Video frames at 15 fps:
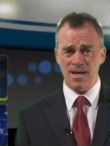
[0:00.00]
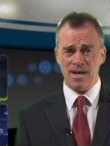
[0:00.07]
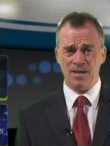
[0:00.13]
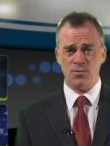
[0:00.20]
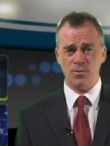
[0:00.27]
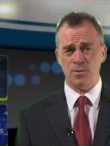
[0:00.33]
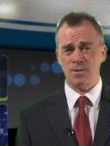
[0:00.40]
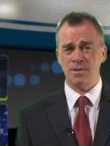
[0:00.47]

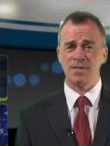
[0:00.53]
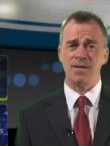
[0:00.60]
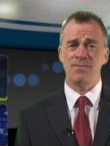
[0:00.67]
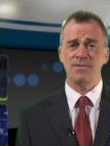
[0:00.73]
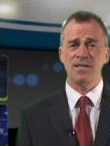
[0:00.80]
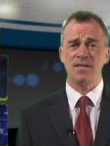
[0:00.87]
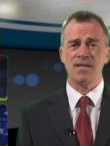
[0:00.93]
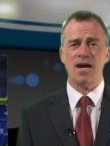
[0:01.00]
at
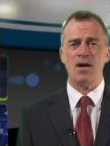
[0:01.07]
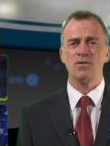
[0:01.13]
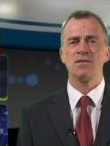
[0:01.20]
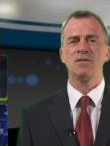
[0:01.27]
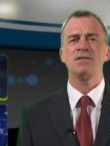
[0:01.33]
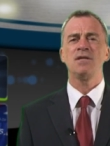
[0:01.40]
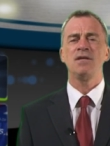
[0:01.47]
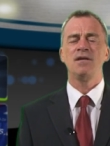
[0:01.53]

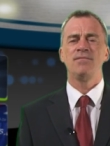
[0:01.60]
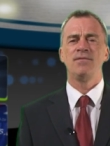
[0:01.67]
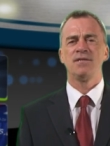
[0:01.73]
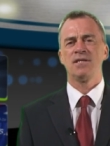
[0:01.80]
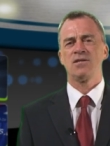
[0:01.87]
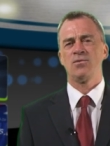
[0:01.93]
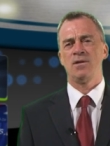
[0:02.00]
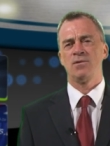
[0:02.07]
370,000
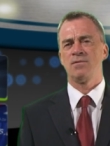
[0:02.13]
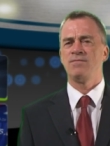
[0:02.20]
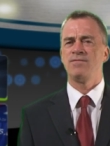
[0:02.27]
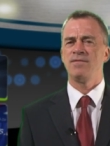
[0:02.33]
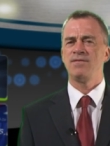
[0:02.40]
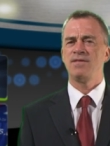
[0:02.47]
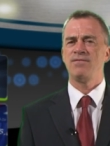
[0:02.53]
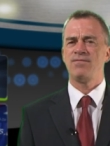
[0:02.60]
versus
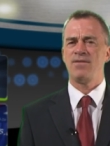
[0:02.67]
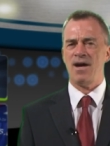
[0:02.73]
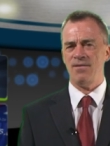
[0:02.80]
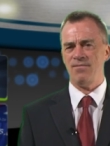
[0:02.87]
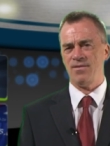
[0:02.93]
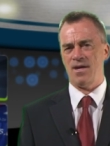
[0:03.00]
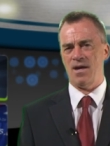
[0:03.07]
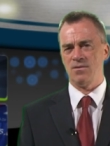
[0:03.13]

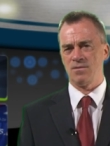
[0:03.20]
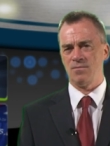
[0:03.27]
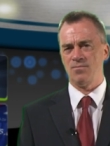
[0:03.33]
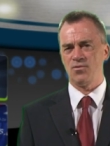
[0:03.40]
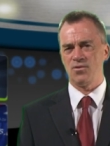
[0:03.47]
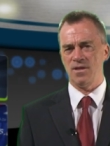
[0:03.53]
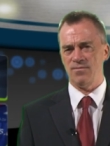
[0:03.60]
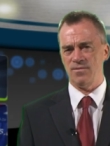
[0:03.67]
355,000
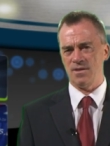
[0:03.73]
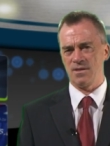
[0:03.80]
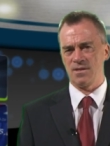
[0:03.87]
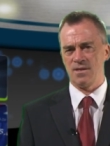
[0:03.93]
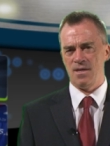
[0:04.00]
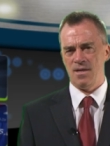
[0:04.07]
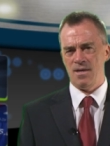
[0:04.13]
previous.